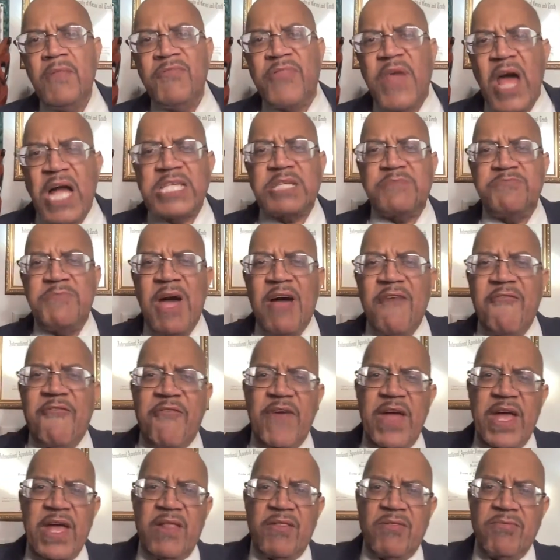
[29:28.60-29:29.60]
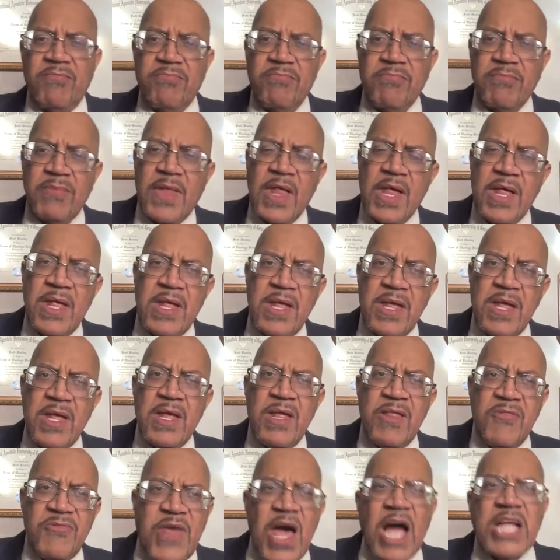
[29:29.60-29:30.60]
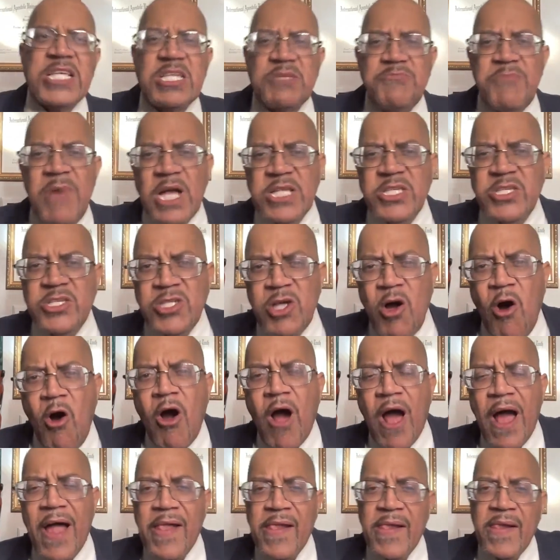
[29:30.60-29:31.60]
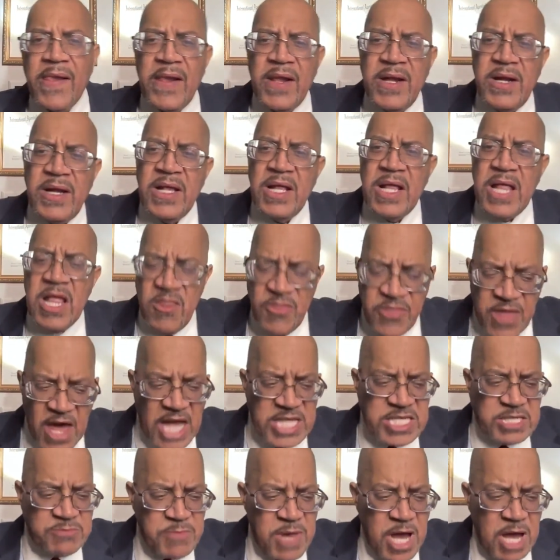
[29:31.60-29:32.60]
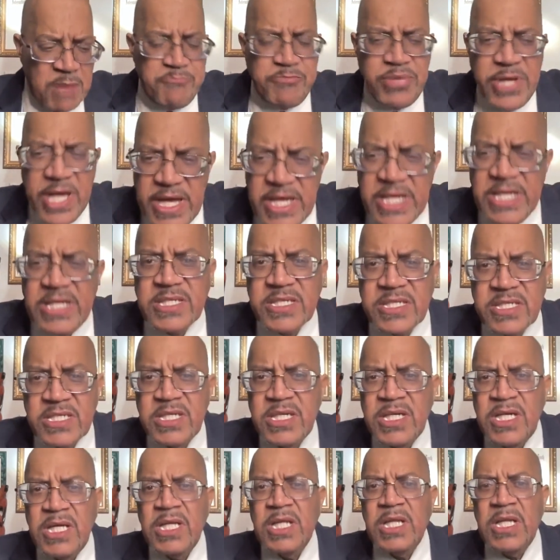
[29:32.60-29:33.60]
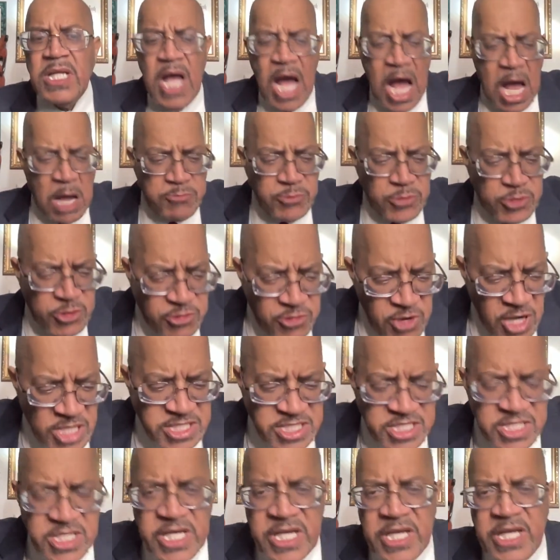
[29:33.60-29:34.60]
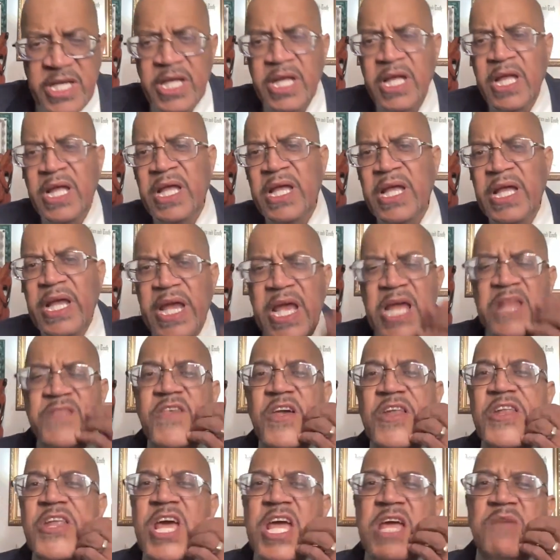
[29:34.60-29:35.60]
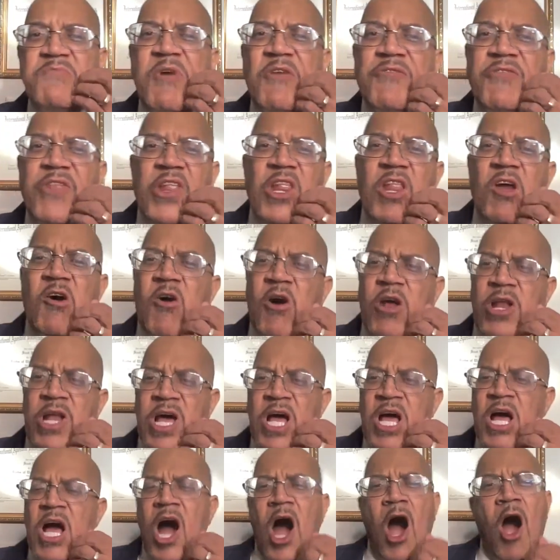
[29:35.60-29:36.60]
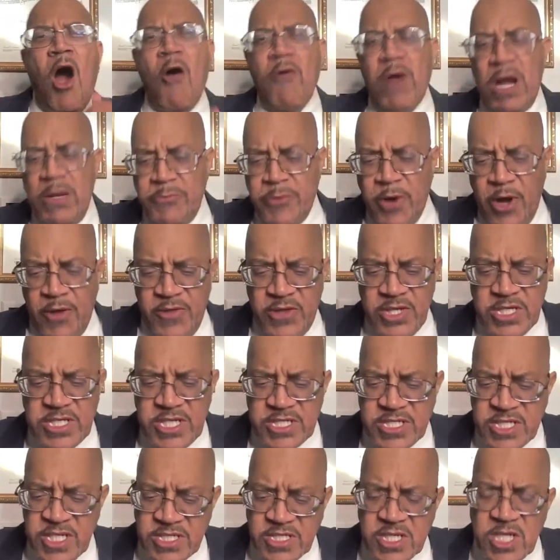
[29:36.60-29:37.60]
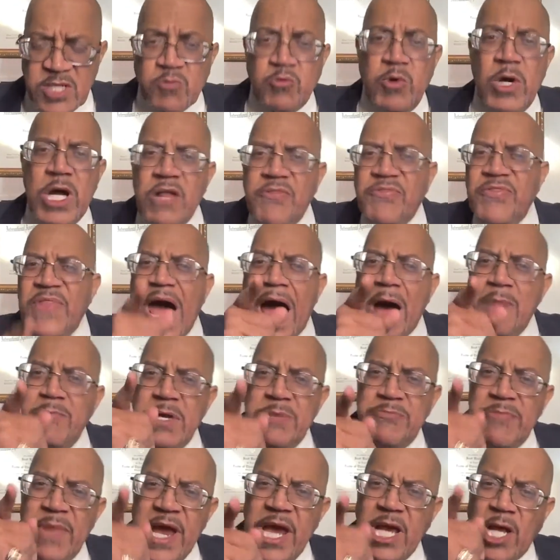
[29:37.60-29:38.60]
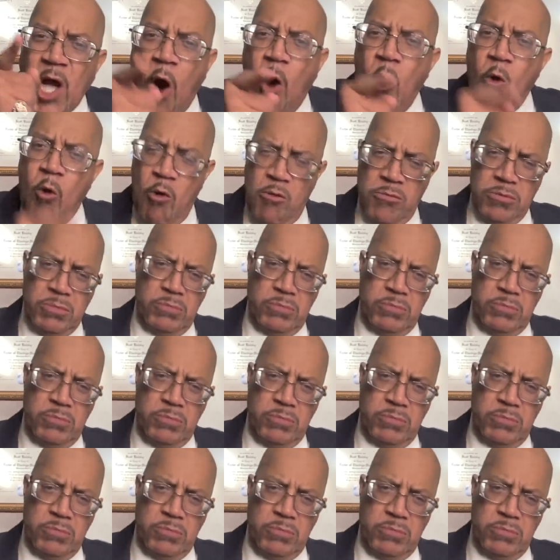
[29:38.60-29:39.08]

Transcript: That's my faith. That's my joy. That's my peace. I'm trusting in the name of the Lord. All right, brothers and sisters, wilt thou be made whole?